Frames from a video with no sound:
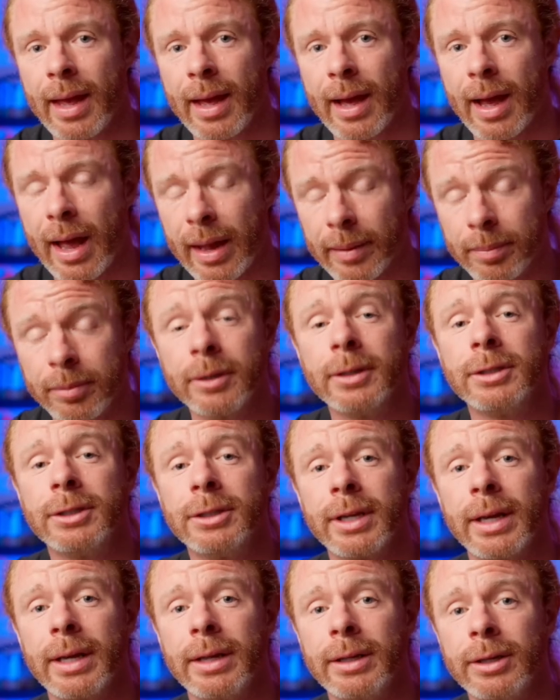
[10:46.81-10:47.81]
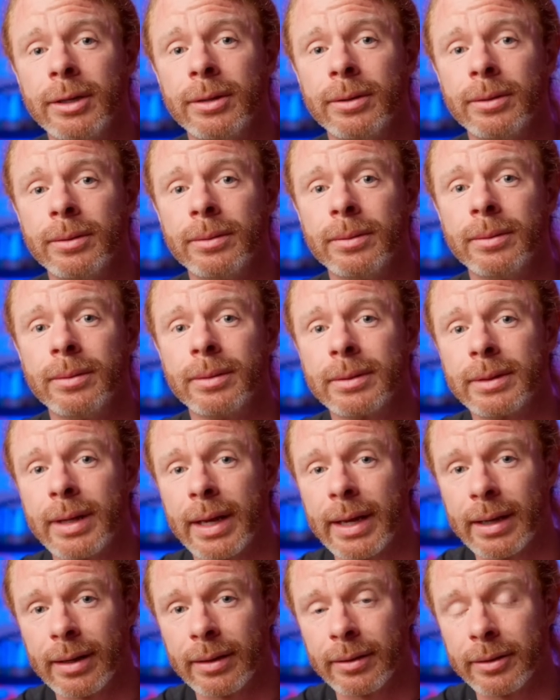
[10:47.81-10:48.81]
I appreciate you
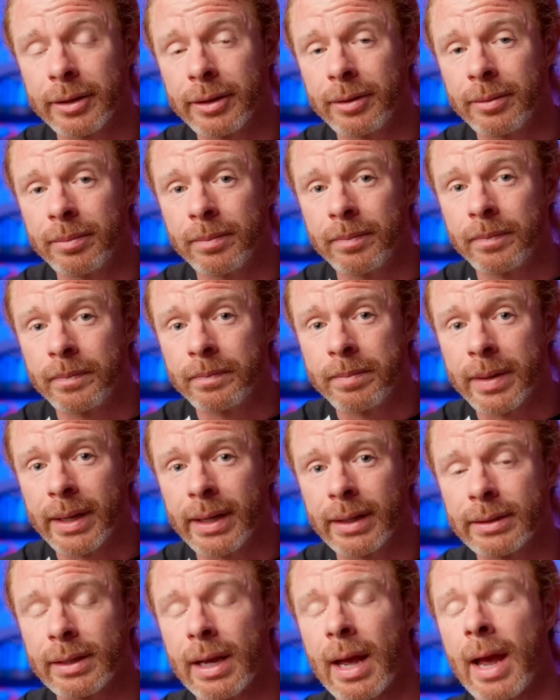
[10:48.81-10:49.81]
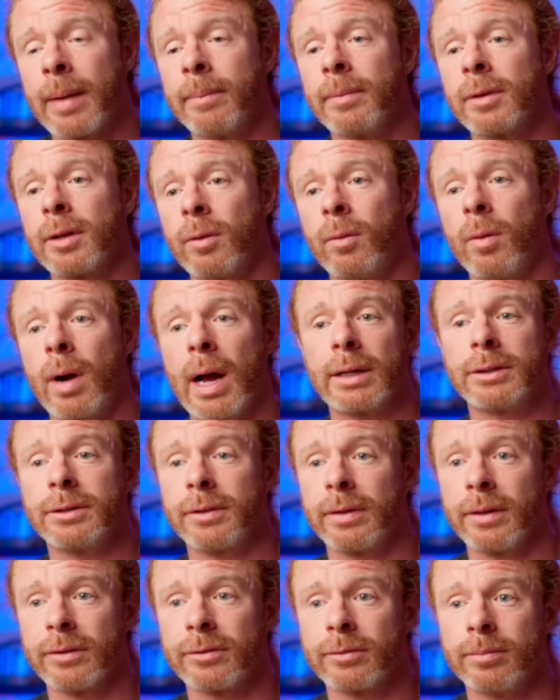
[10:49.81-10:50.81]
taking a little bit of time to
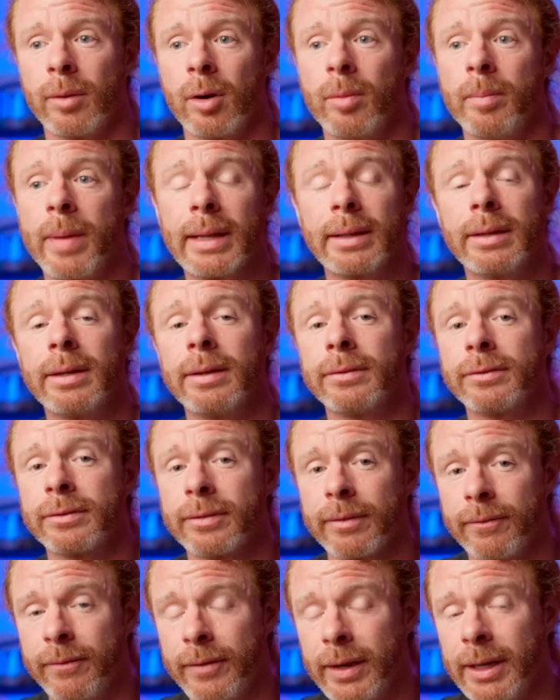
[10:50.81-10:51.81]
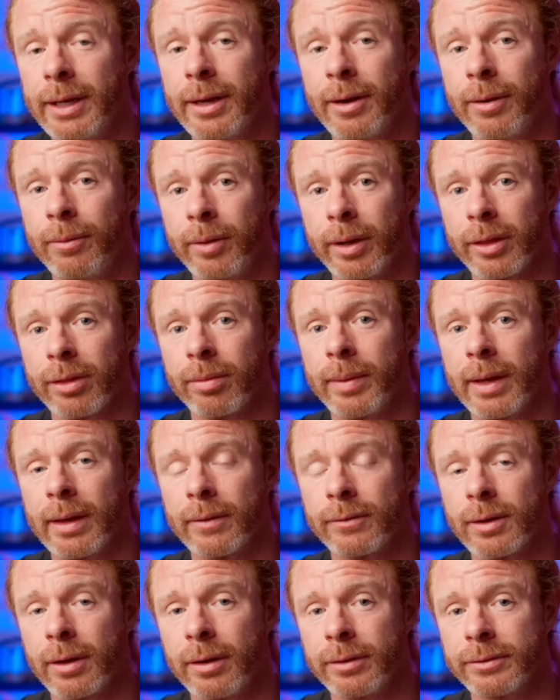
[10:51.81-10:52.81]
watch this momentous video with me
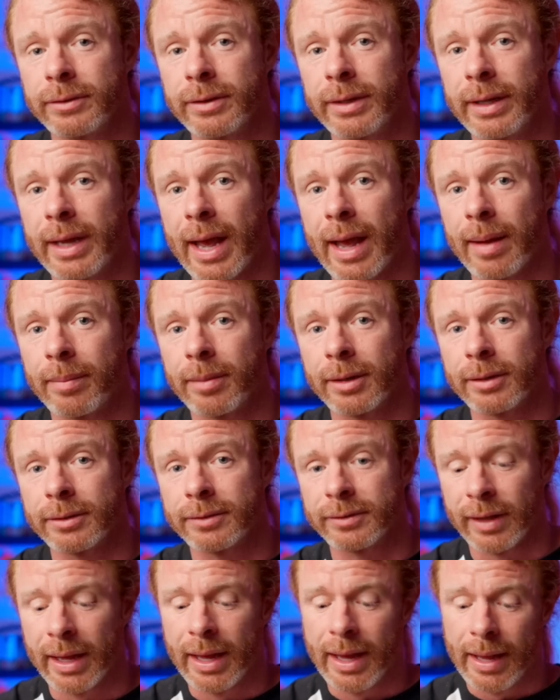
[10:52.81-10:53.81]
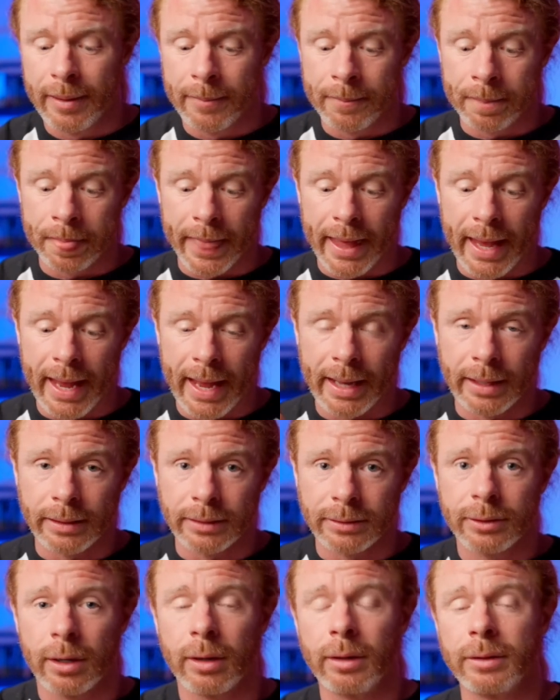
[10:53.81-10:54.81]
of Tulsi Gabbard's.
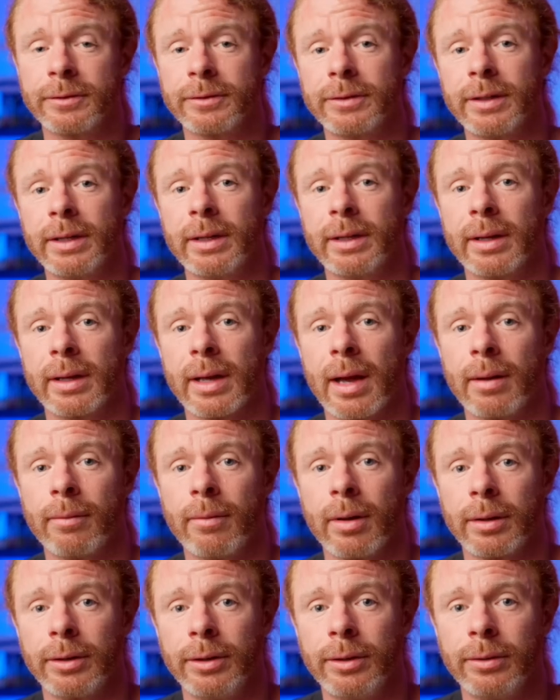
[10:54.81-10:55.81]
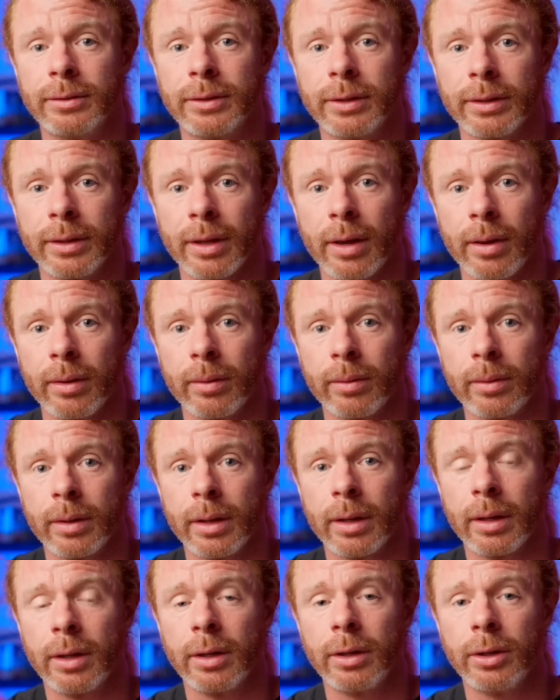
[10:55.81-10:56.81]
And Tulsi, I want you to know
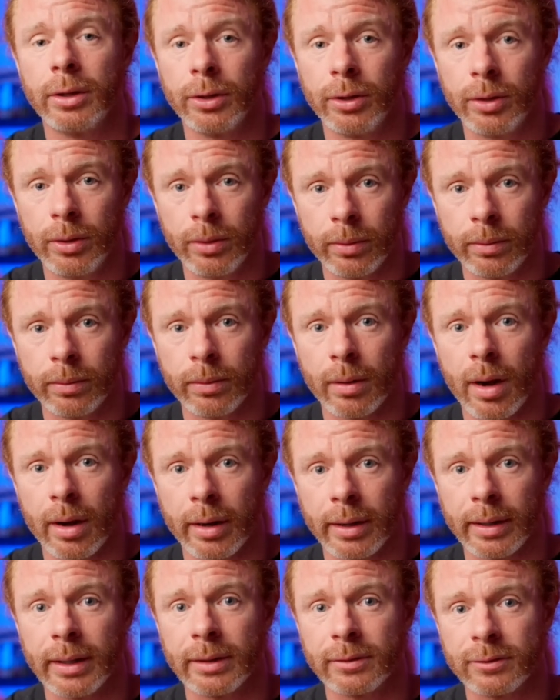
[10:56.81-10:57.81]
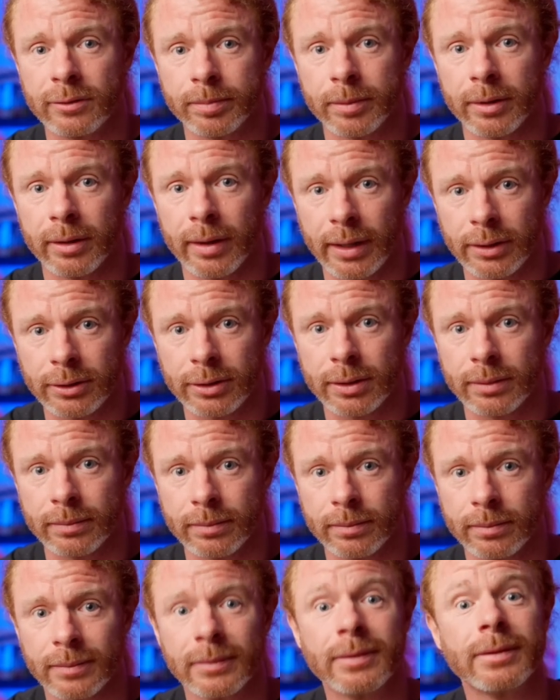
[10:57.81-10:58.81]
you are an
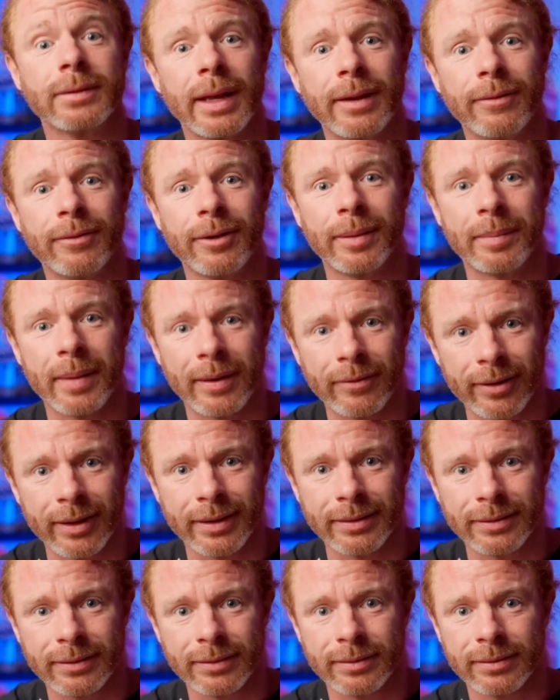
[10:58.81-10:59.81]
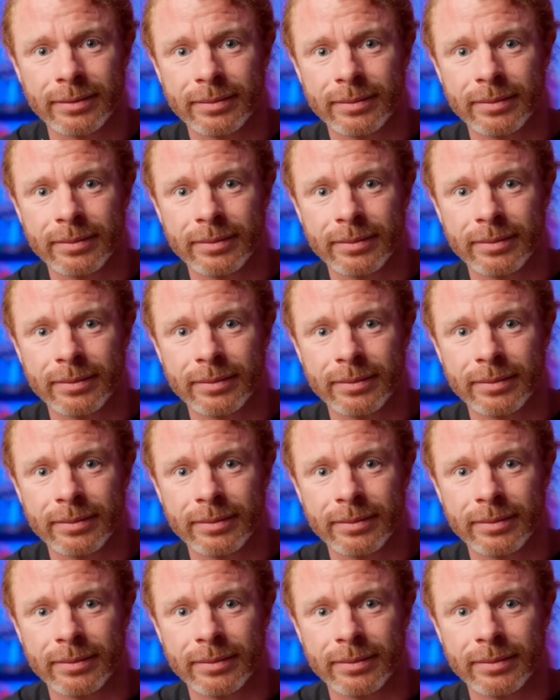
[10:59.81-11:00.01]
inspiration. Stay free, my friends.